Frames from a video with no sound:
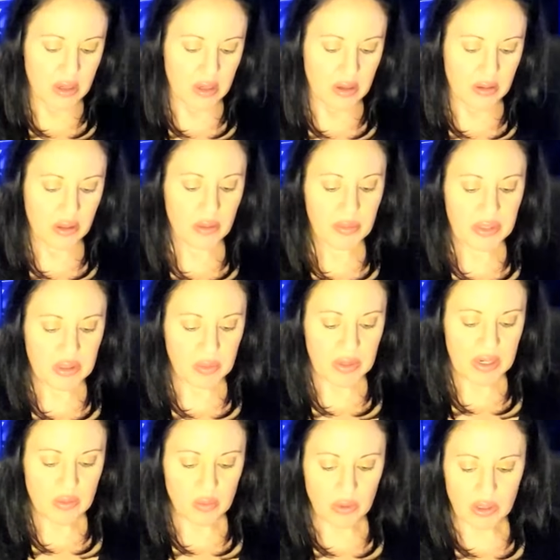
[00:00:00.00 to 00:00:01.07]
You're
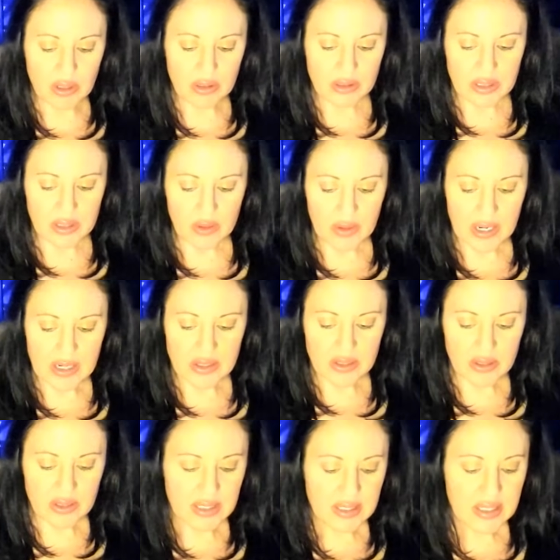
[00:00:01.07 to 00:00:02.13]
between worlds. Okay,
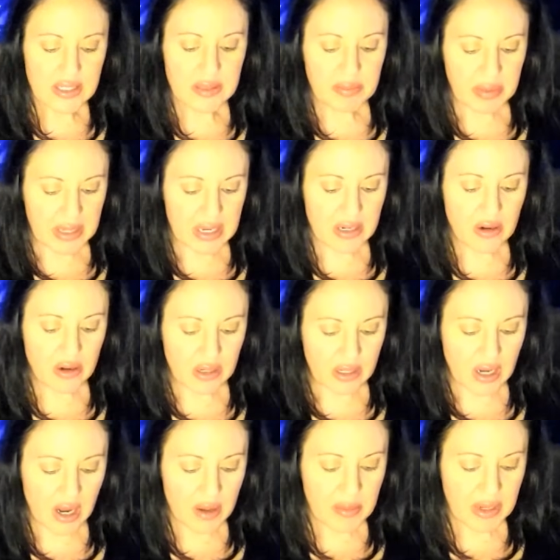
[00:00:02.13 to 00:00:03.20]
so this has been
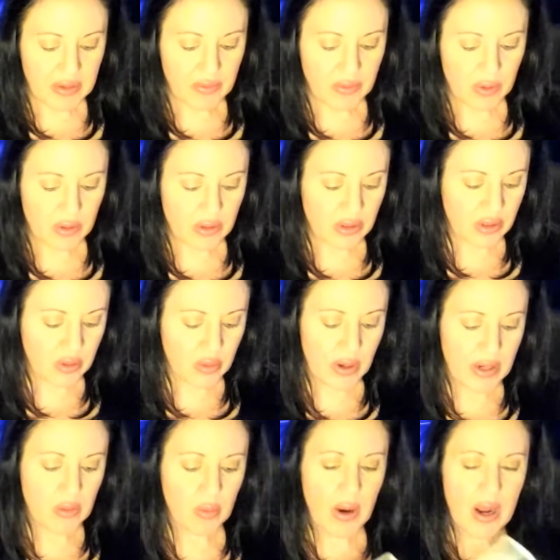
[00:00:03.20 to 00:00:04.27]
coming for
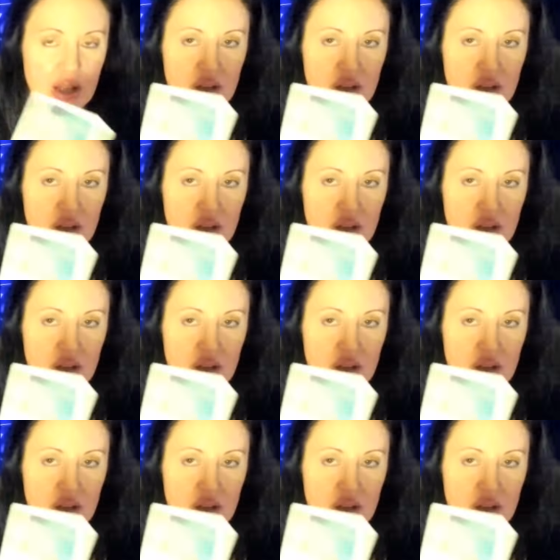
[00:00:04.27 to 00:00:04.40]
quite a while